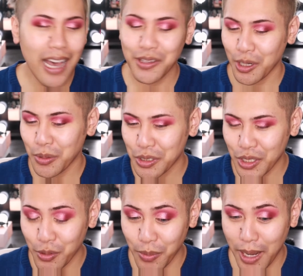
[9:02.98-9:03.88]
I thought I wanted
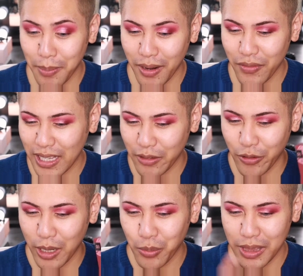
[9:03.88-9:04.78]
to go red, but I feel
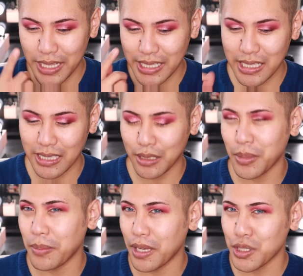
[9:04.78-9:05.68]
like red with this is a little
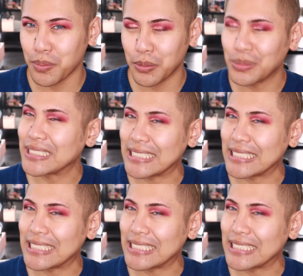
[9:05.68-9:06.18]
bit much, but we'll